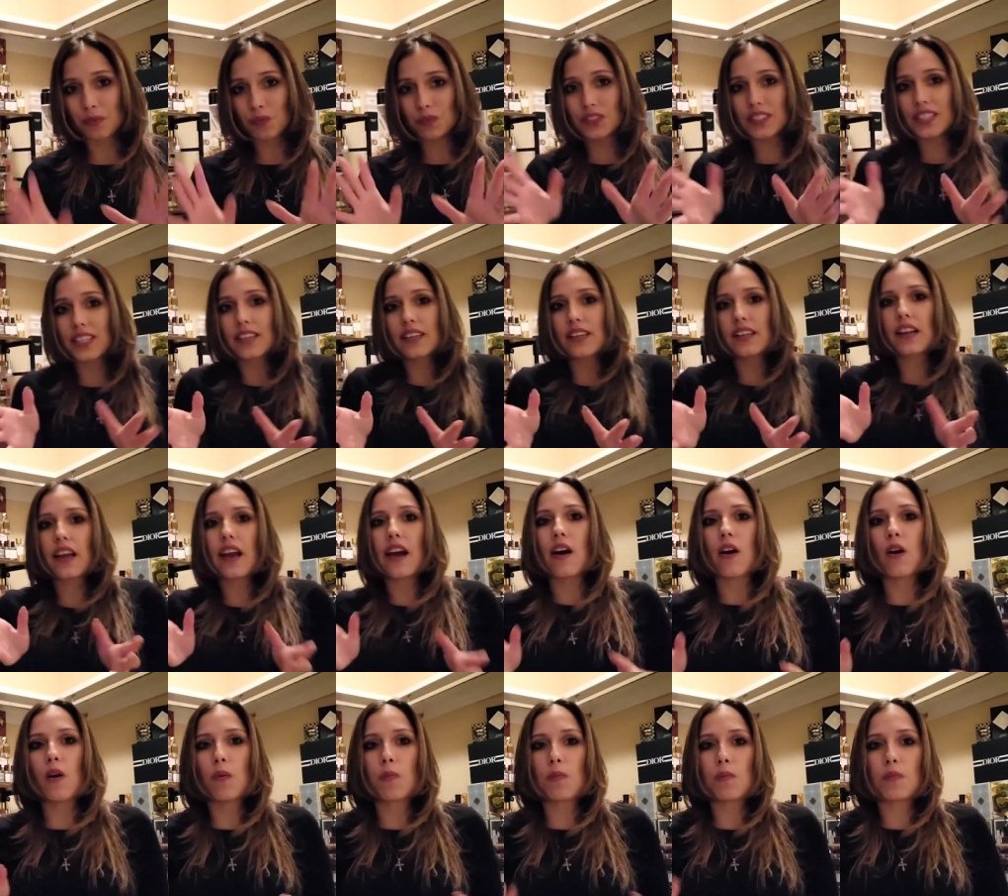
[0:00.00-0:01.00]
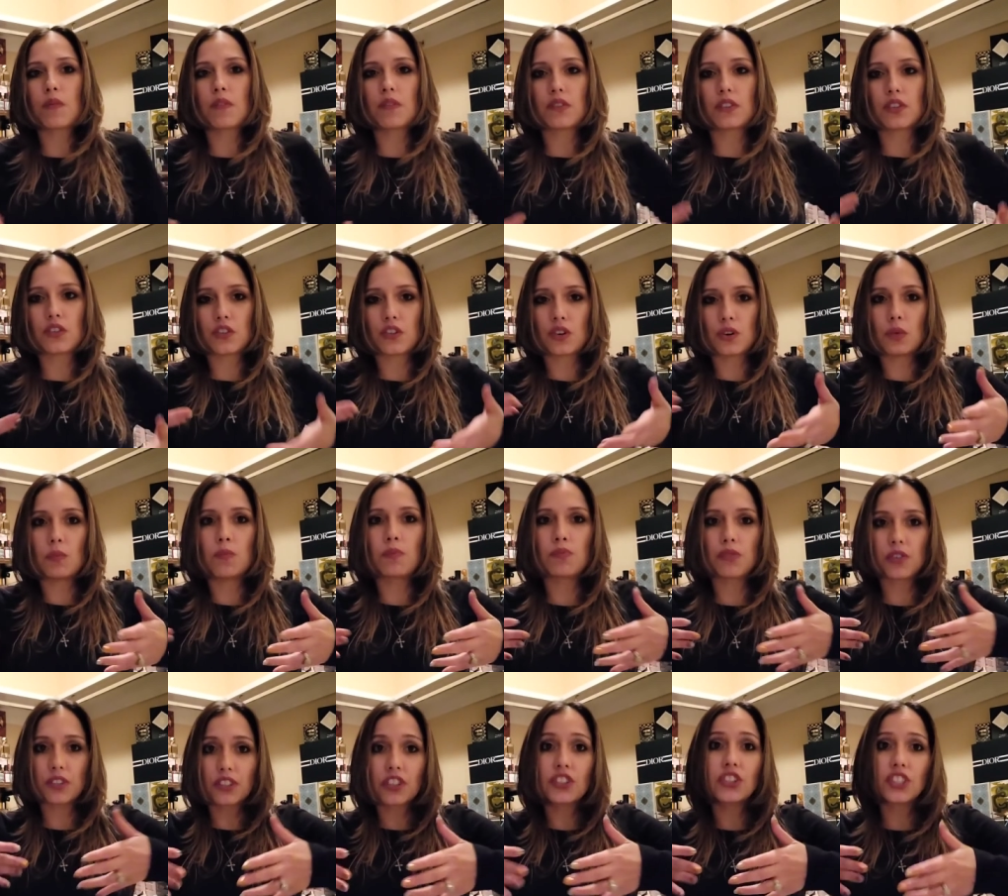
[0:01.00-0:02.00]
didn't help you know
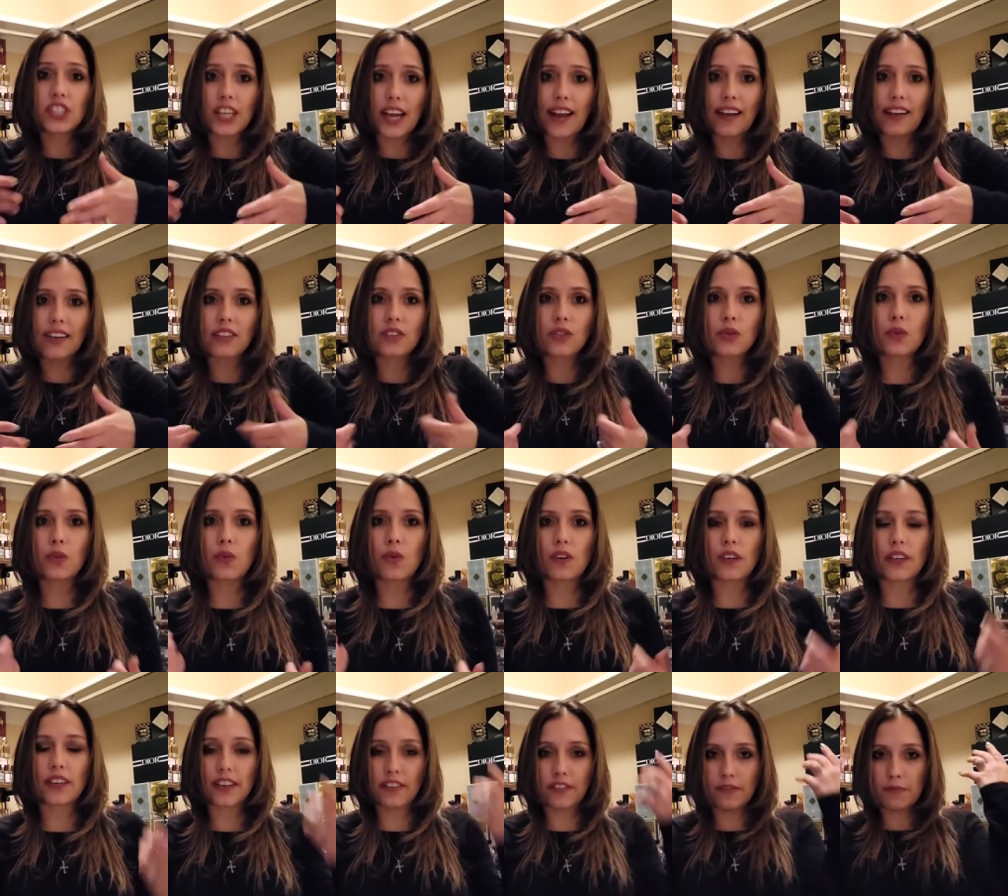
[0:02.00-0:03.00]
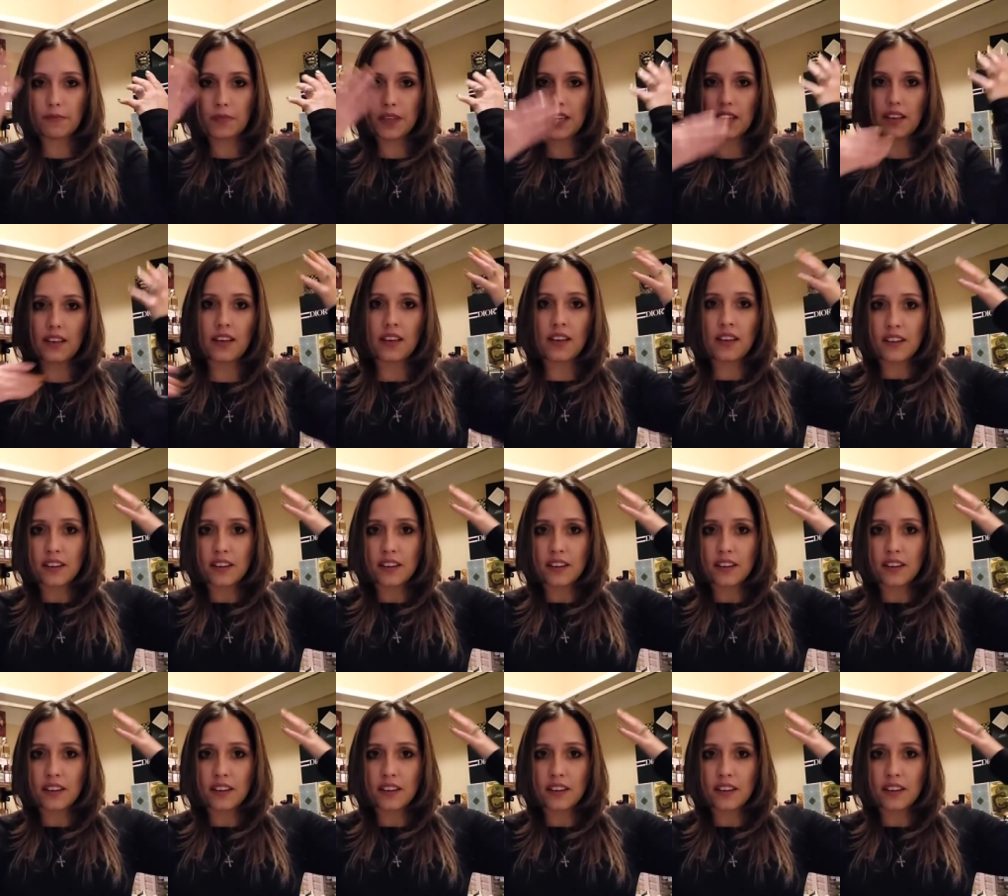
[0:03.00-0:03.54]
project or give me